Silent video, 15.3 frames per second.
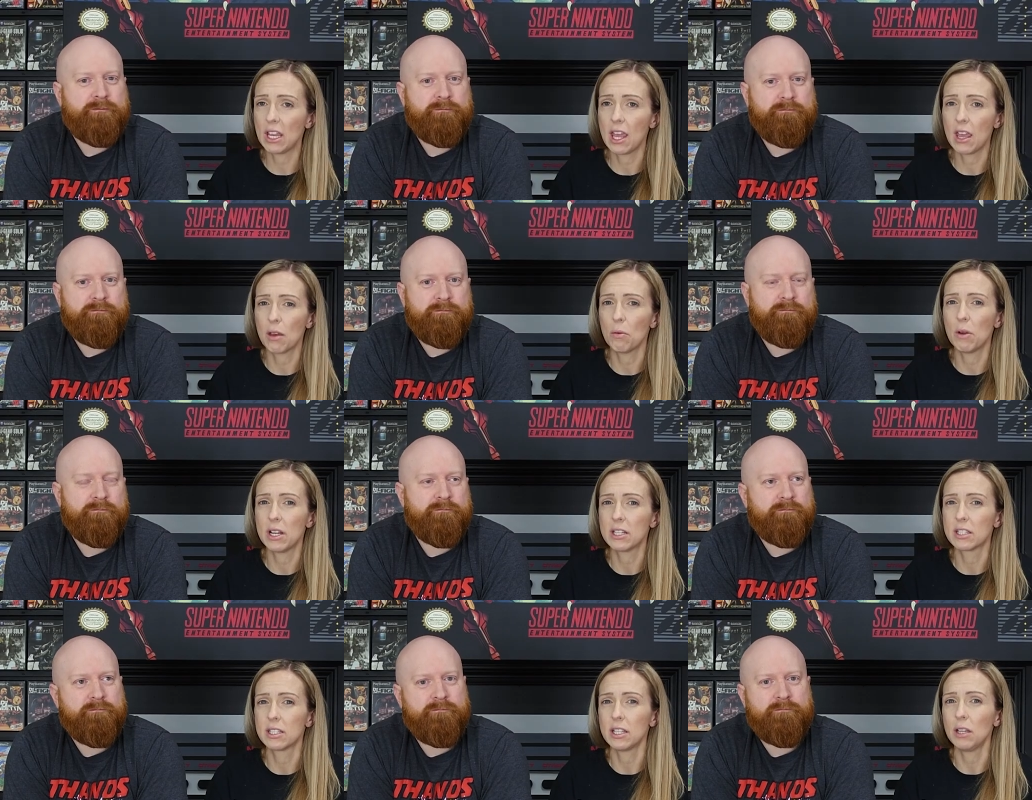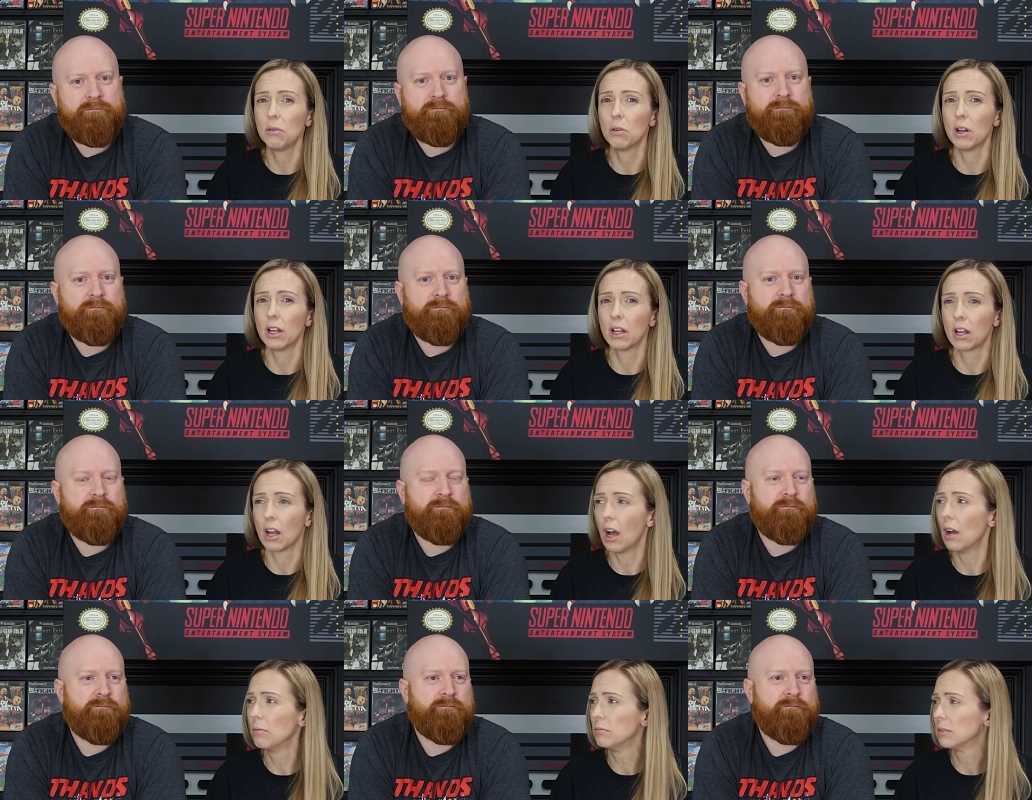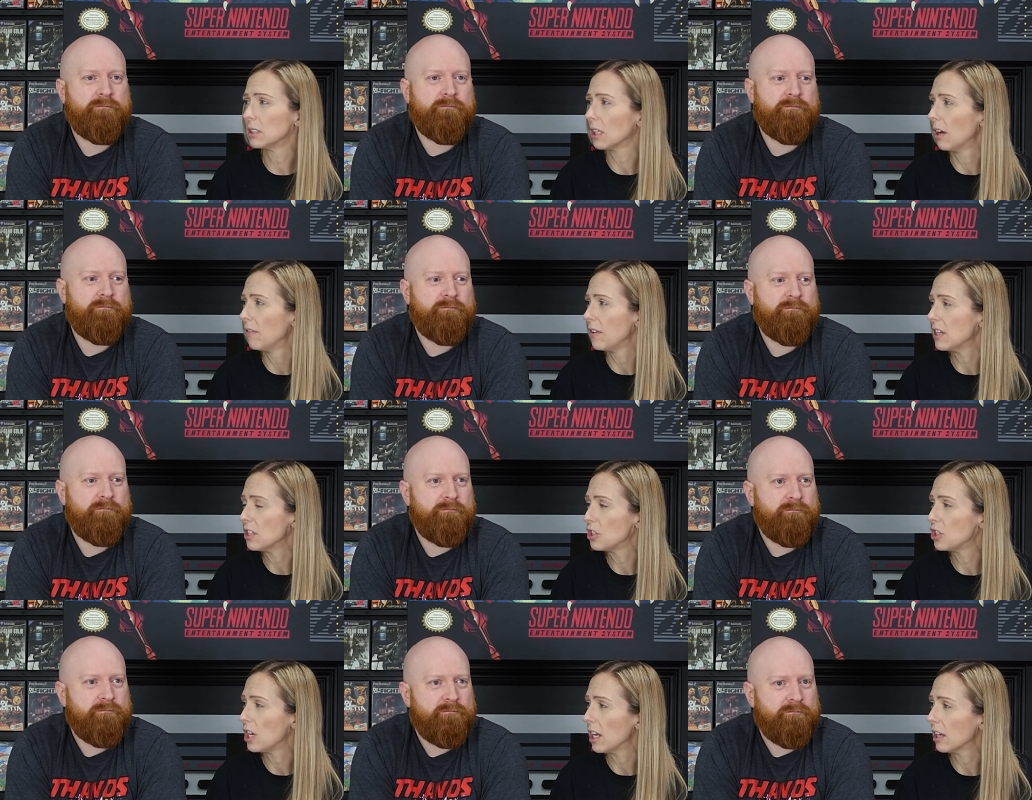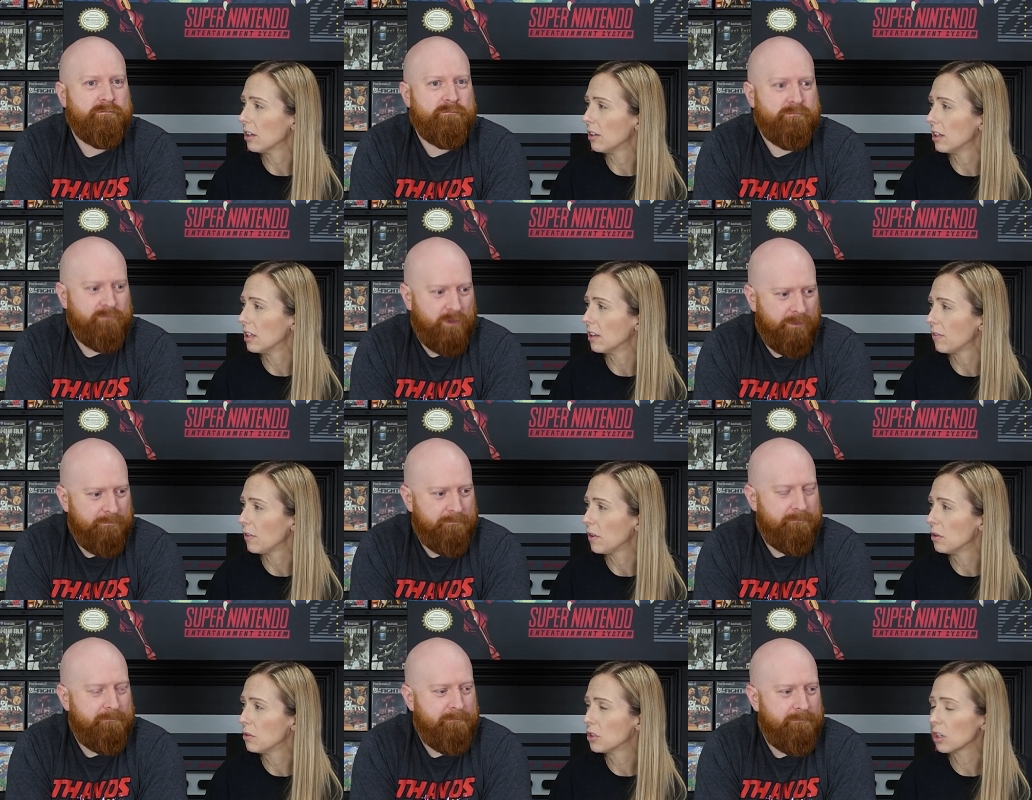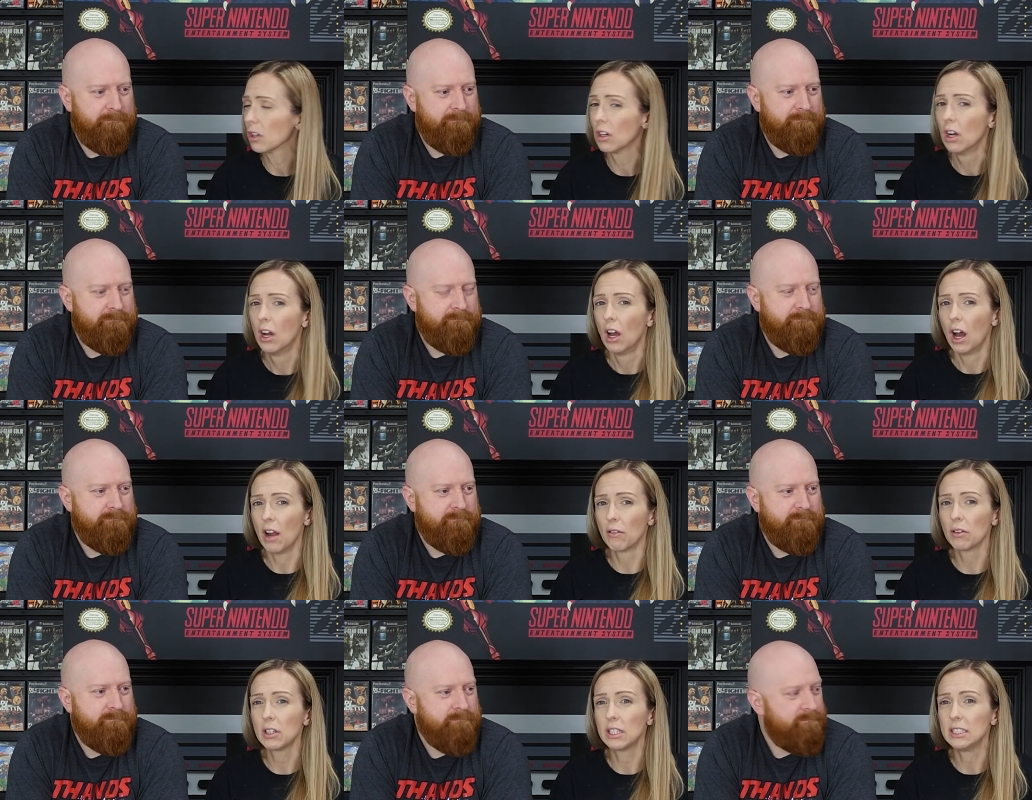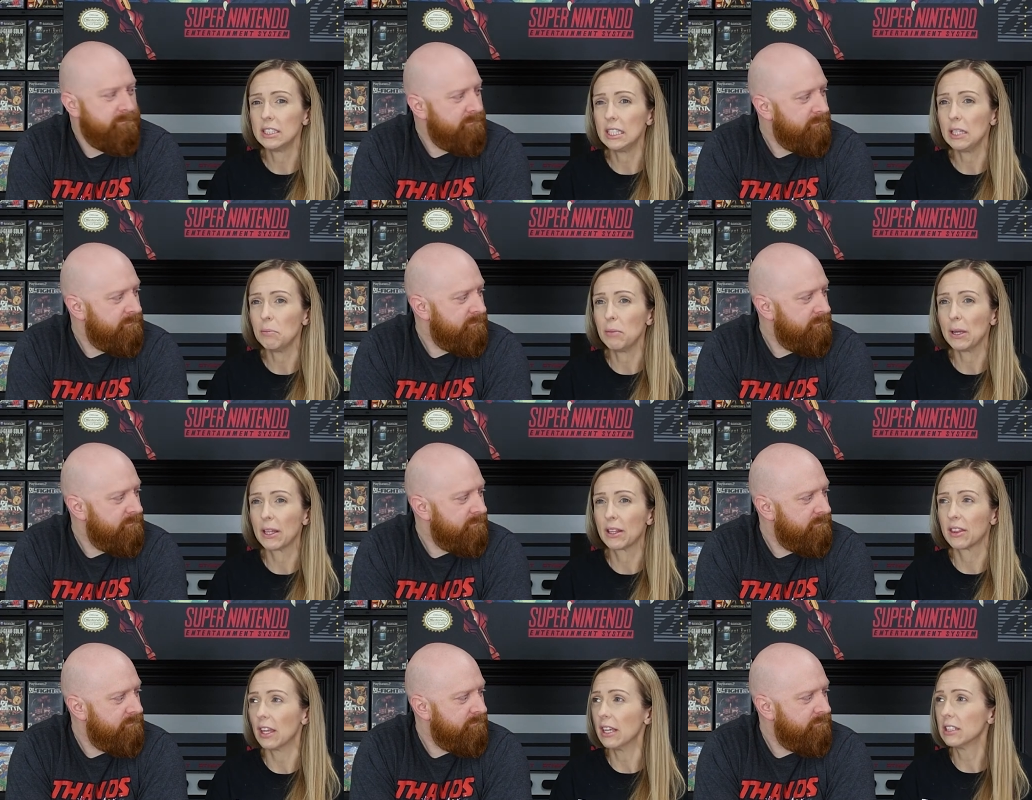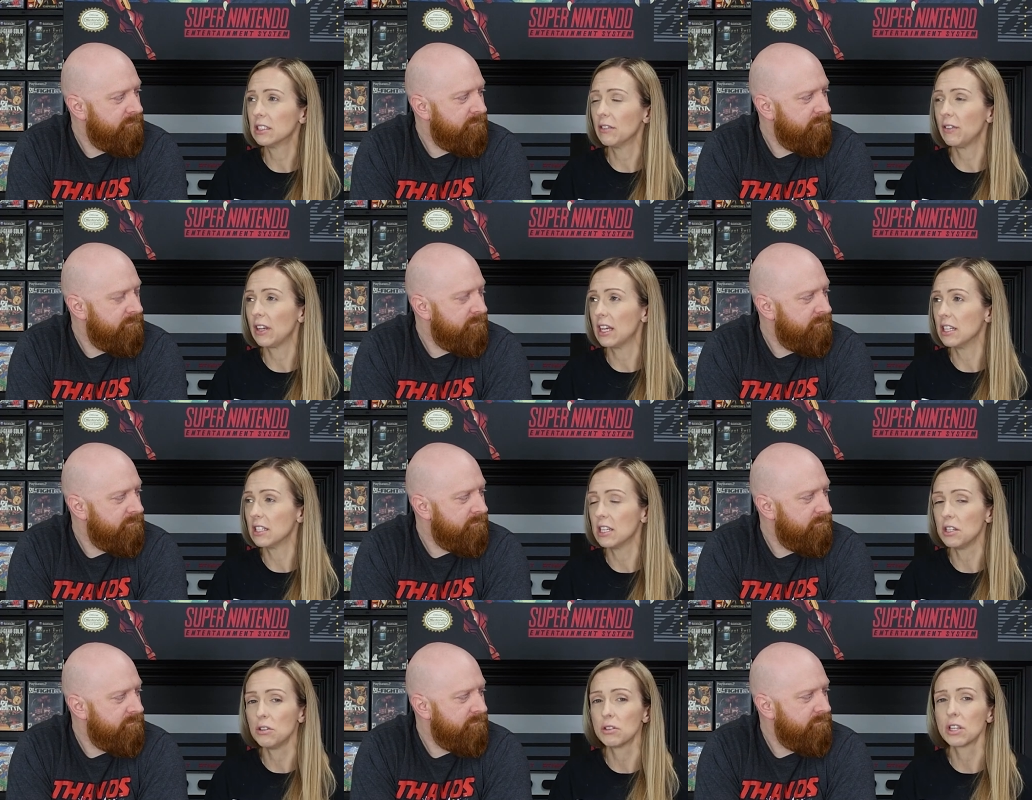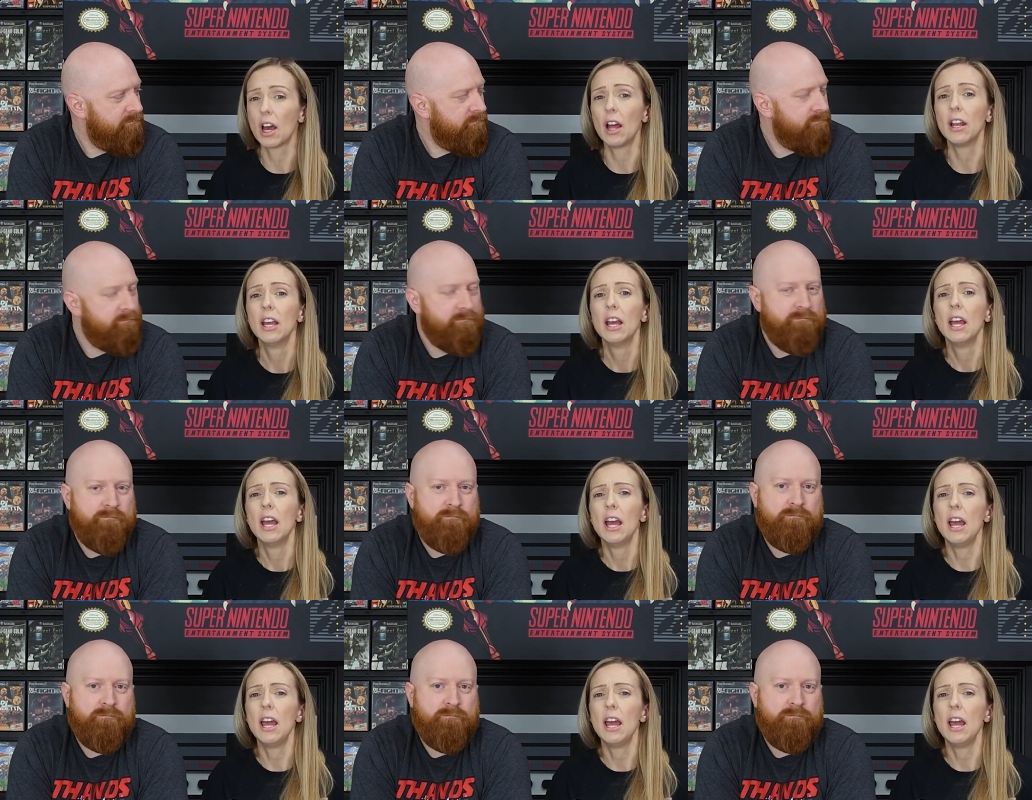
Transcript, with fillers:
Speaker 1: can't wait to see what comes of his channel in no. the future. I really see big things if he continues on.